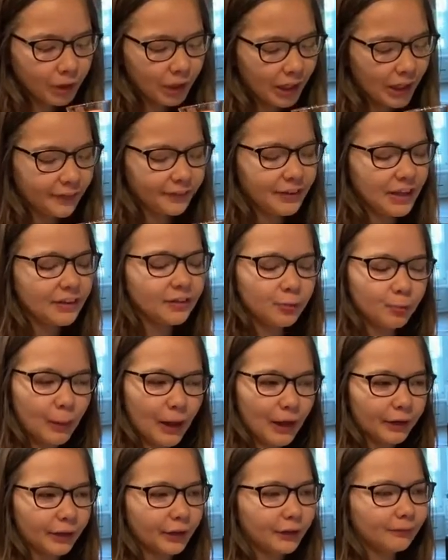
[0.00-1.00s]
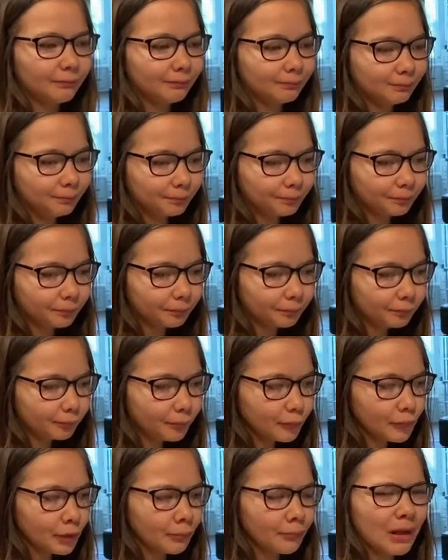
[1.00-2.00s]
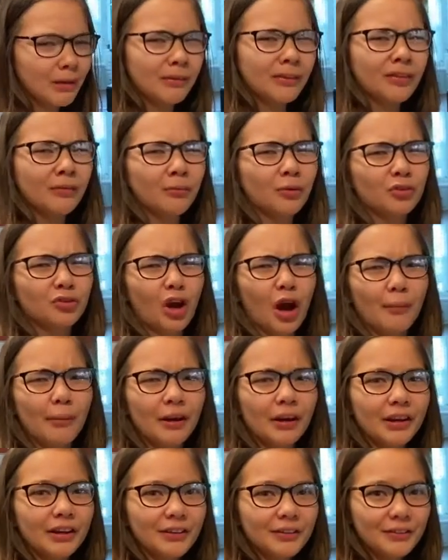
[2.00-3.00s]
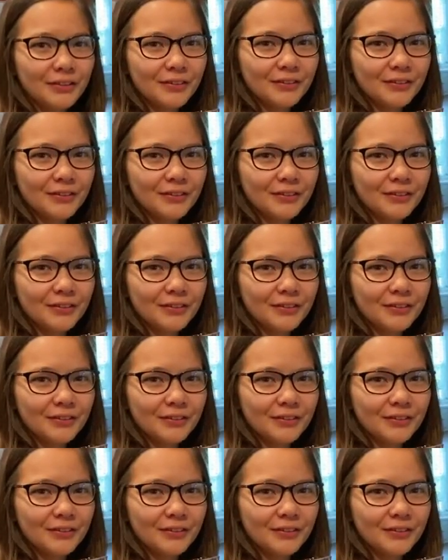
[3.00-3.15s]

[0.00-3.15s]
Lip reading: It tastes better. Maybe some strawberries?